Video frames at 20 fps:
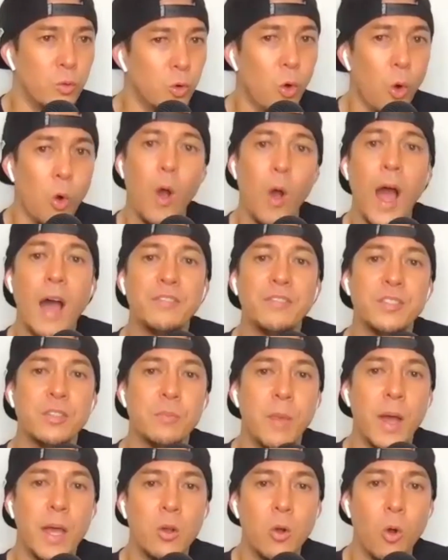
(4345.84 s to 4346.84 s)
go
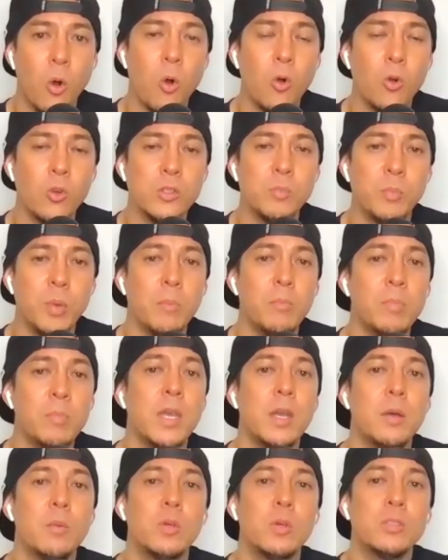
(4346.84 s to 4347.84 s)
after my goals, but
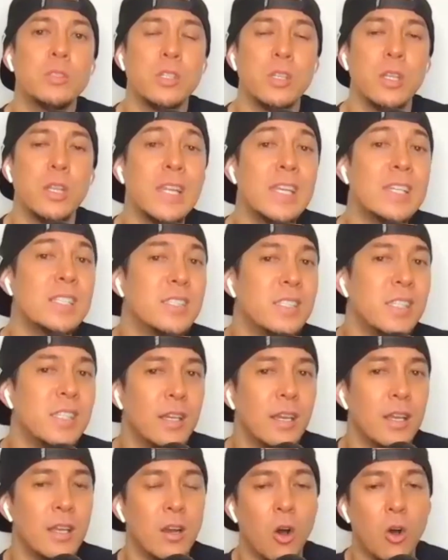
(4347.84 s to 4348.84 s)
be able to
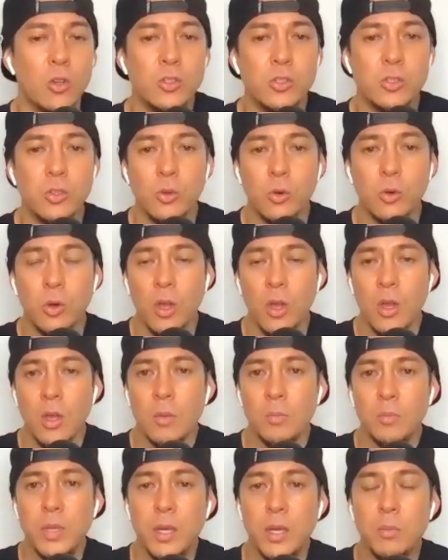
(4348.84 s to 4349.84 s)
listen and also
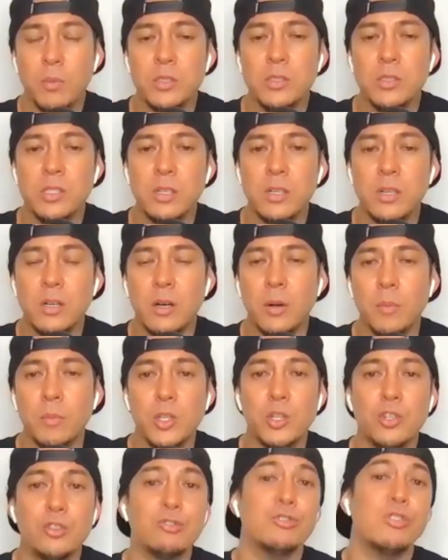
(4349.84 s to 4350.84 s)
be able
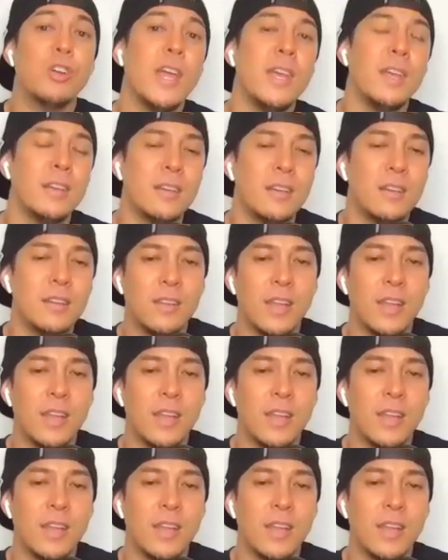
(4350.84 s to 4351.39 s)
to create.